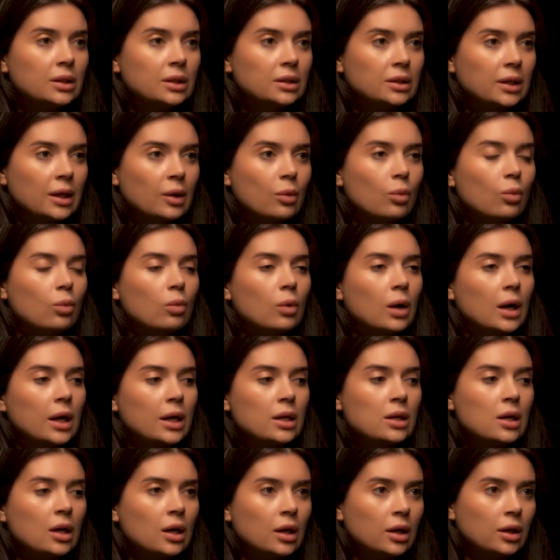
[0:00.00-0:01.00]
And like,
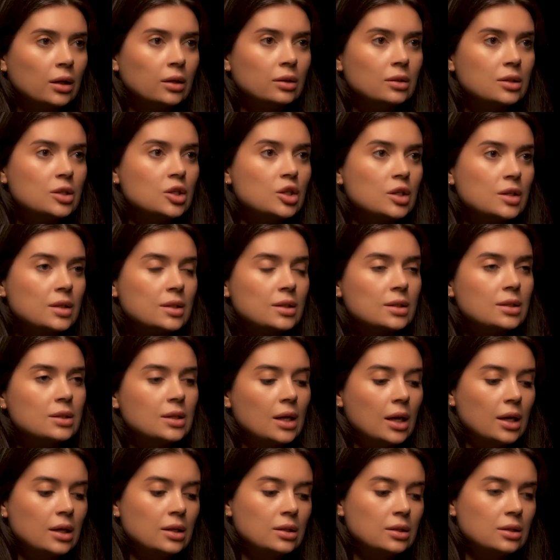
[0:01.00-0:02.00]
why not just
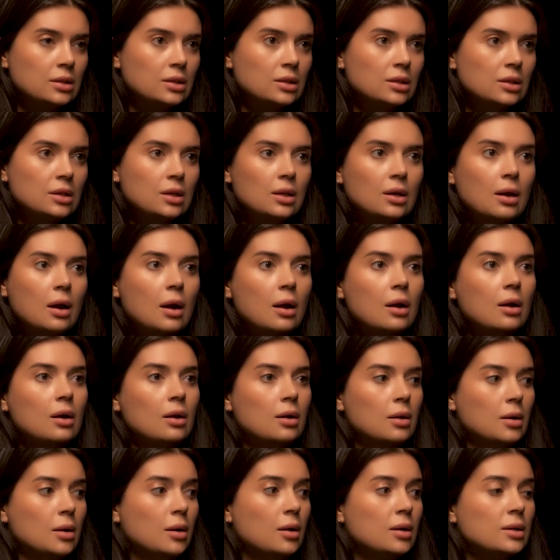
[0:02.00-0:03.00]
send
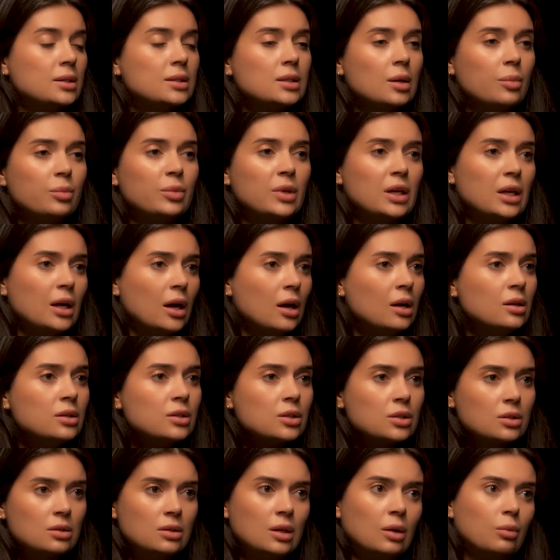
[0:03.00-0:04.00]
something
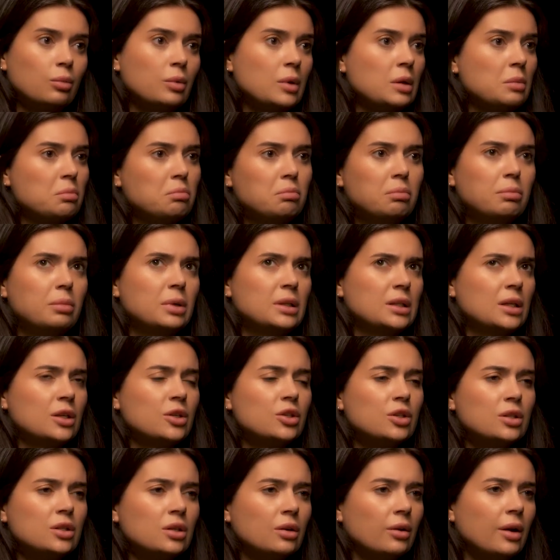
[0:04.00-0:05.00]
else that we
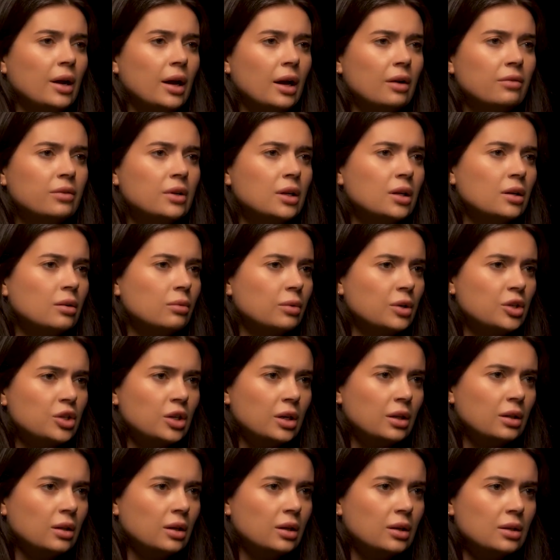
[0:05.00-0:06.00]
potentially don't have here, which
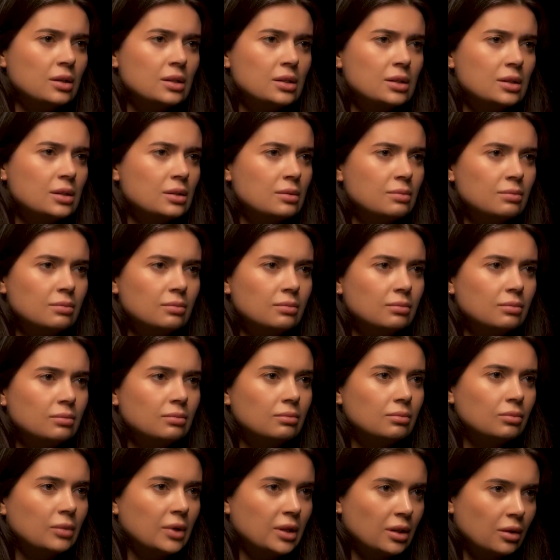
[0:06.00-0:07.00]
I think
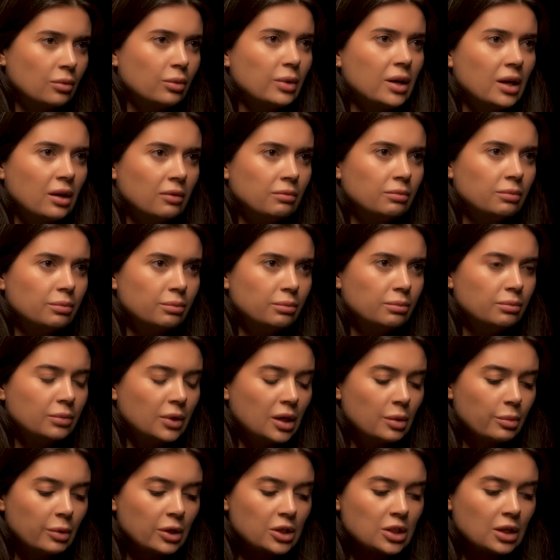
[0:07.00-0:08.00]
we have
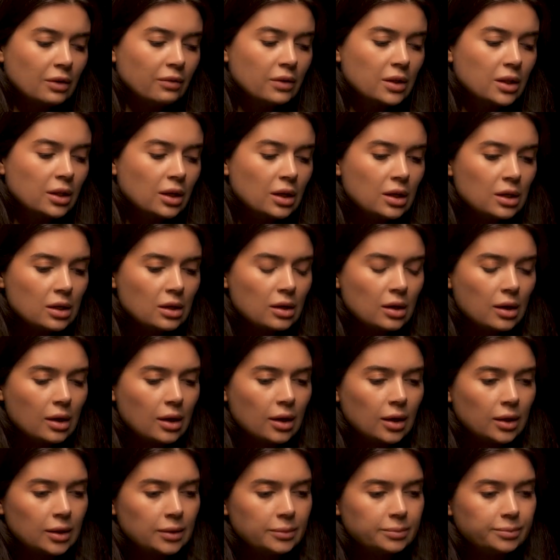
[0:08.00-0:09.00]
pretty much everything,
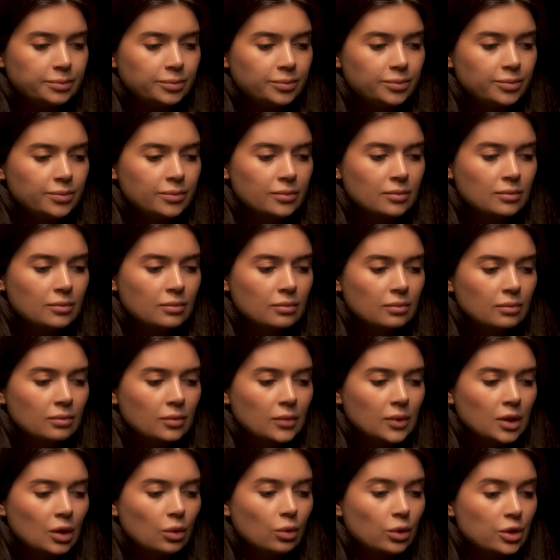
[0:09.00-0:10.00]

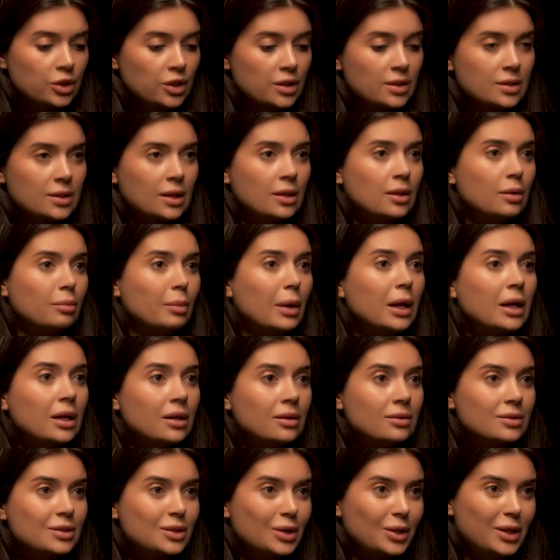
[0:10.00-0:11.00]
or just send the
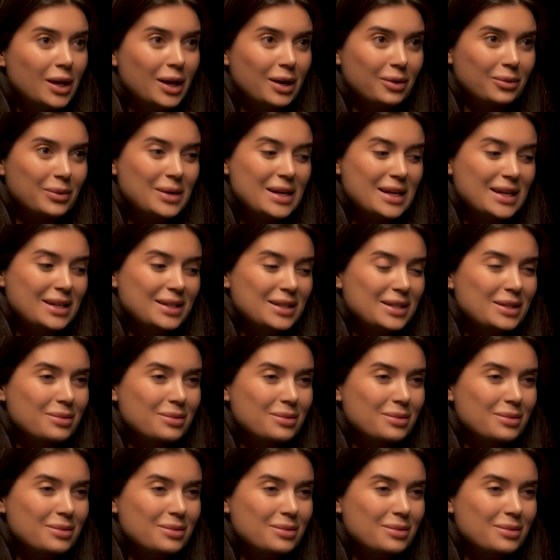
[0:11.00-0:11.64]
money so that we can